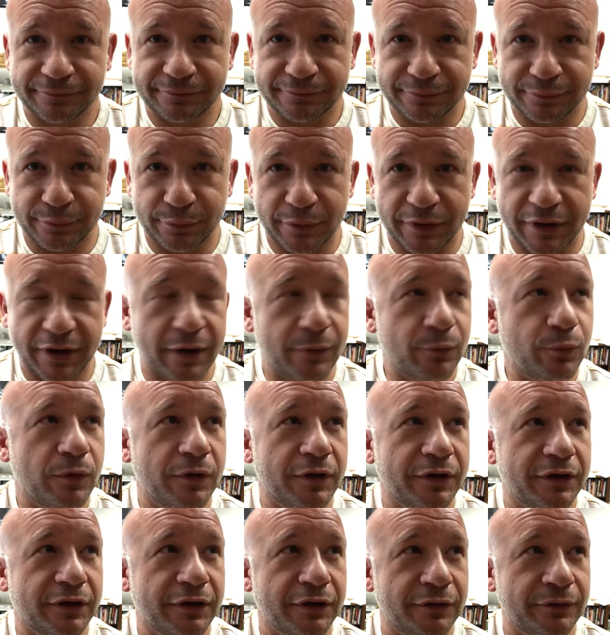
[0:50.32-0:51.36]
What I
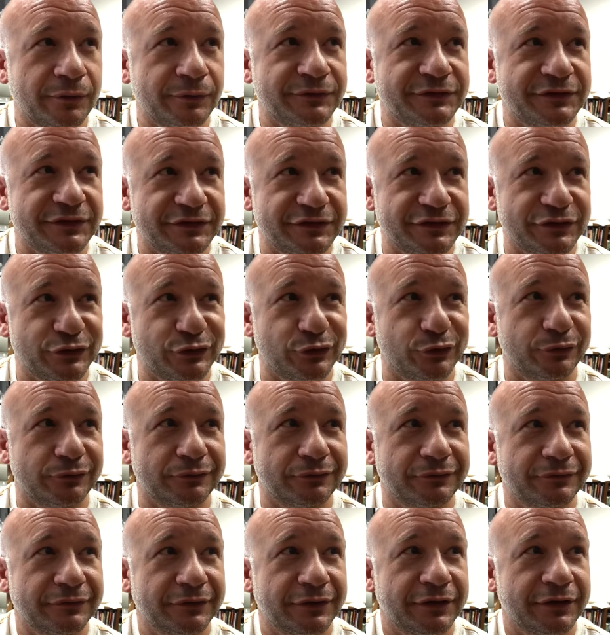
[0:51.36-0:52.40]
want you to do
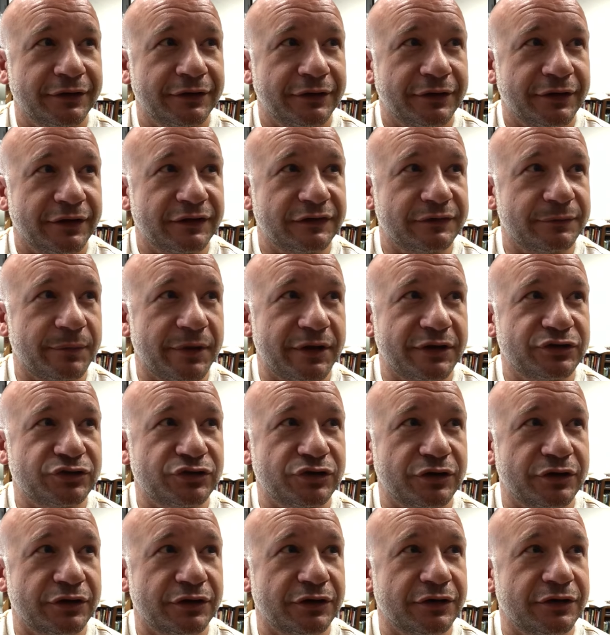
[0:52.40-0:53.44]
is make
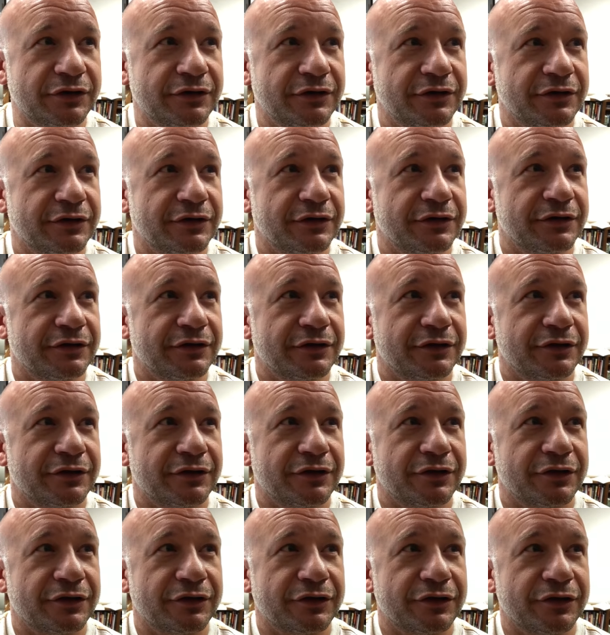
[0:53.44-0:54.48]
sure
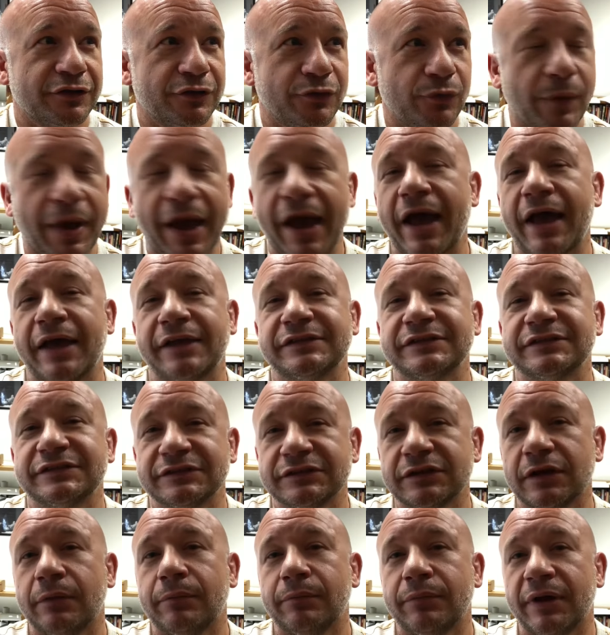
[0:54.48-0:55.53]
you ask
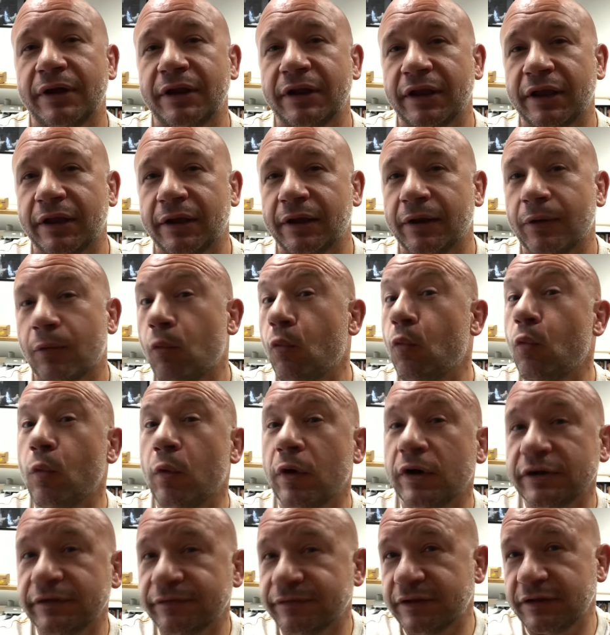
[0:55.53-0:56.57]
somebody
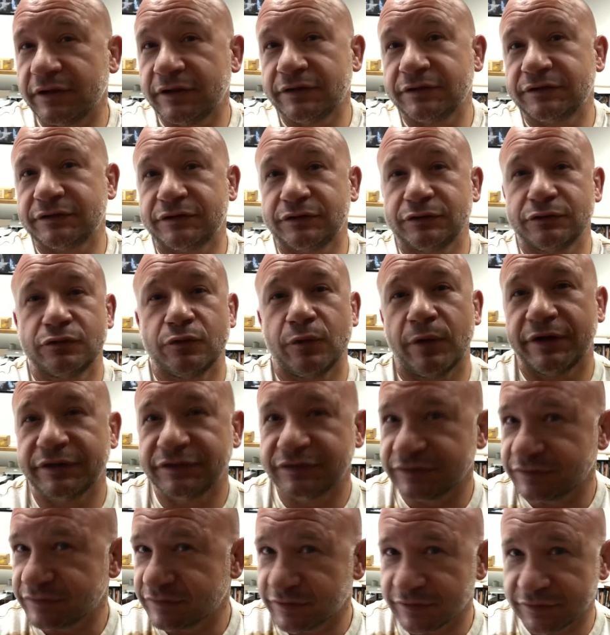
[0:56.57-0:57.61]
one of these two
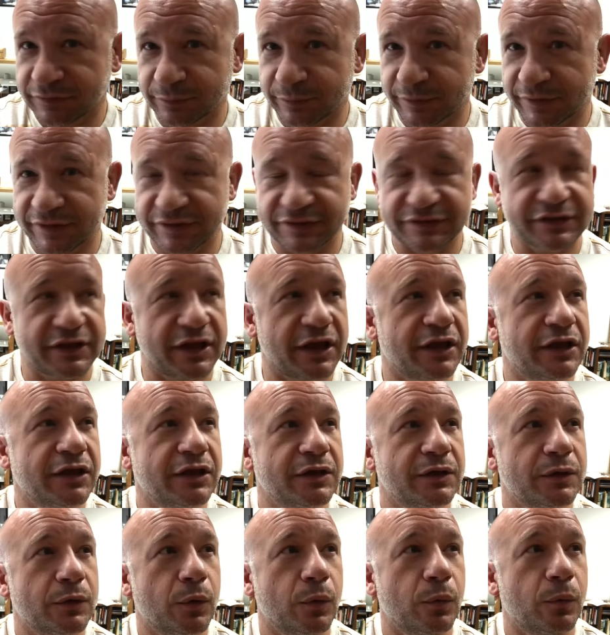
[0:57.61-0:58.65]
questions this week. Say,
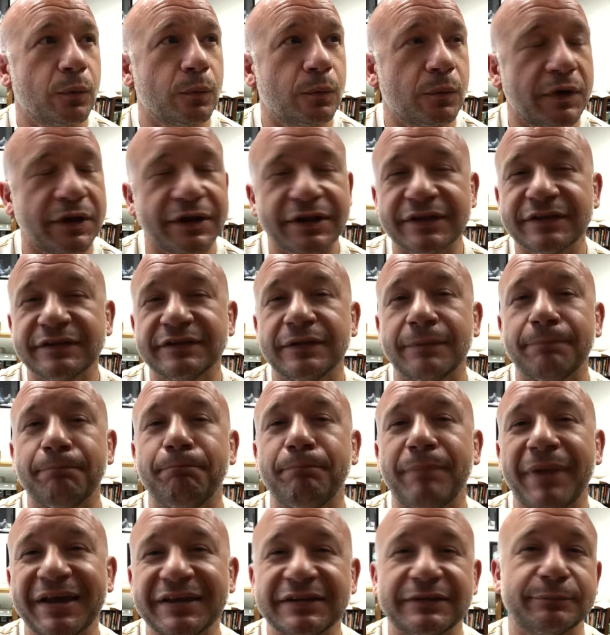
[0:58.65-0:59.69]
what is the
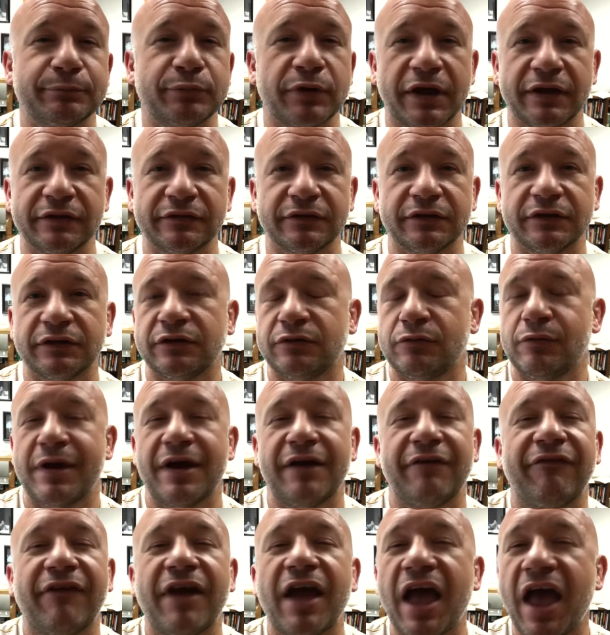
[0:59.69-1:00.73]
best present you
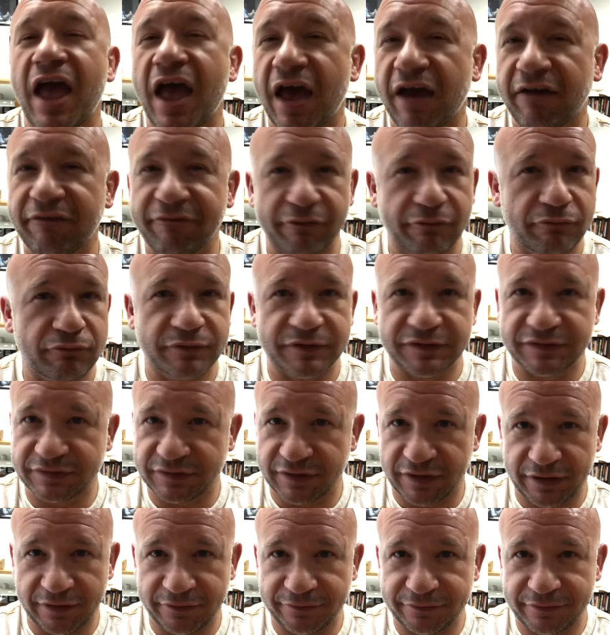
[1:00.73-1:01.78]
have ever
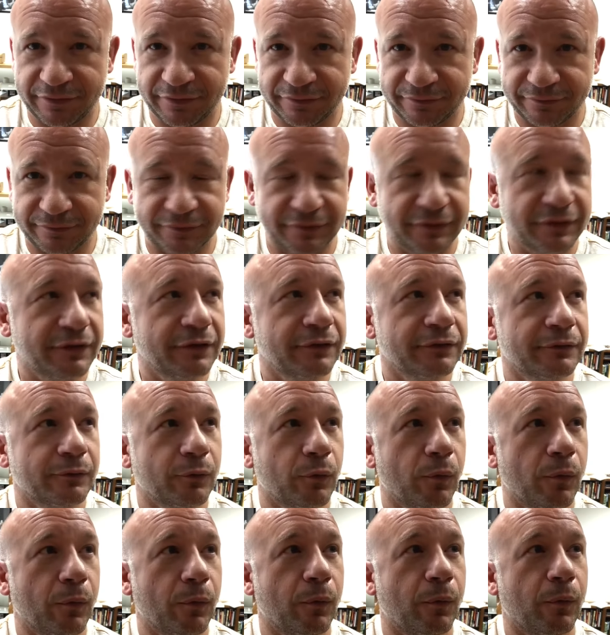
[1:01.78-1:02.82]
received?
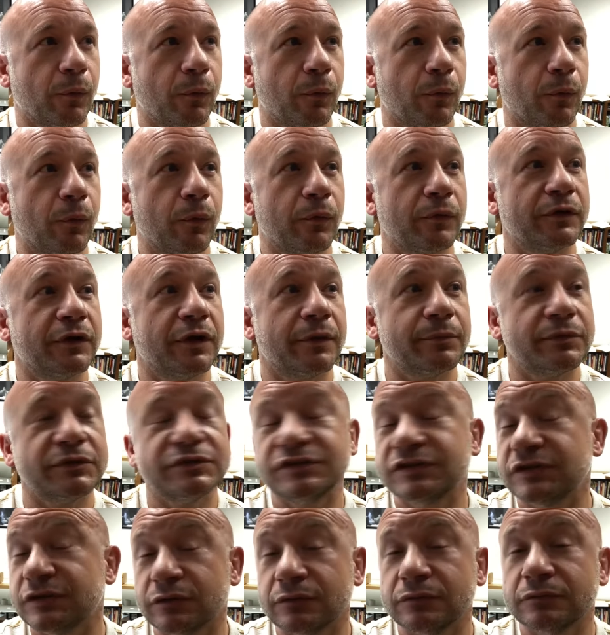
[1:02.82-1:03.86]
Or number
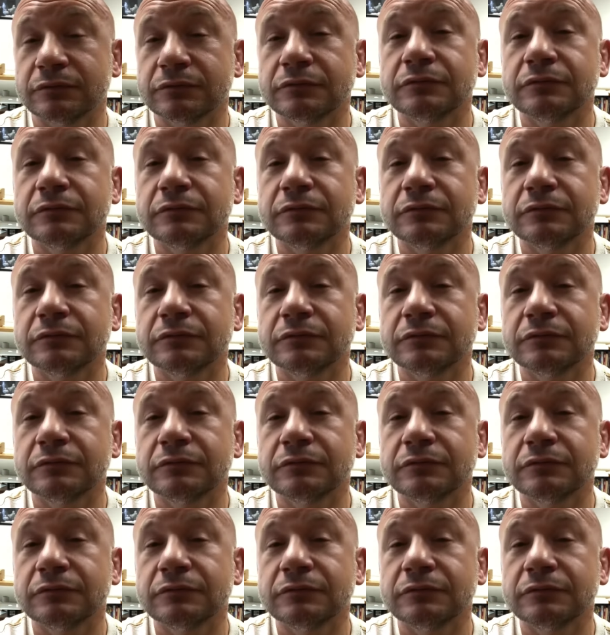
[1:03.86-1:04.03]
two,